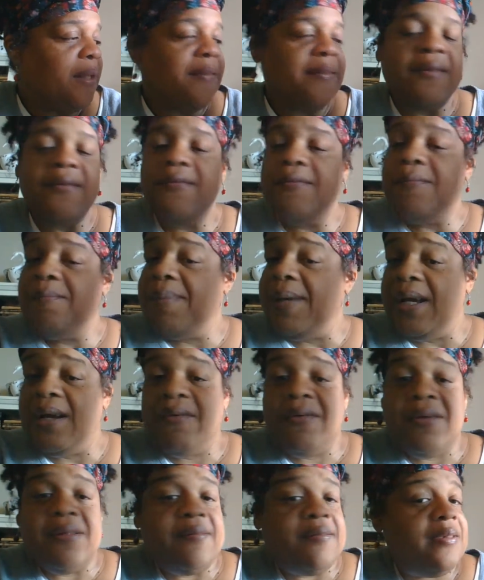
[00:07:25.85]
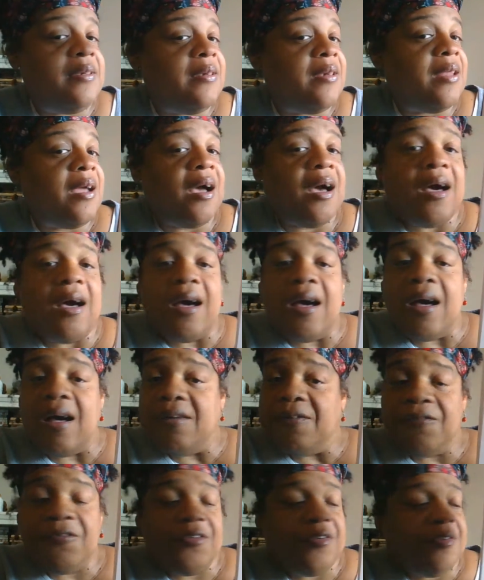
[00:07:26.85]
This bear is
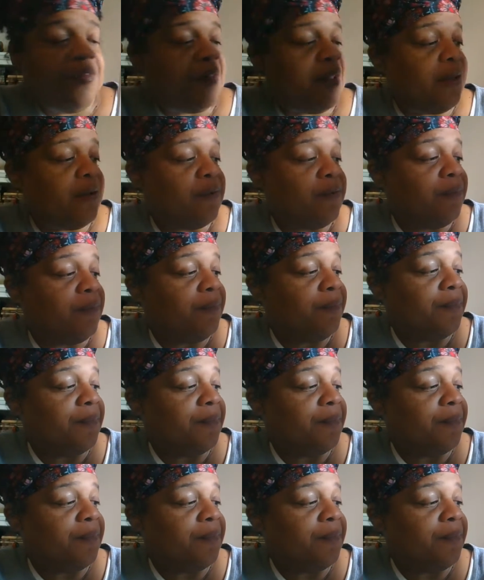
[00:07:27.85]
not for sale.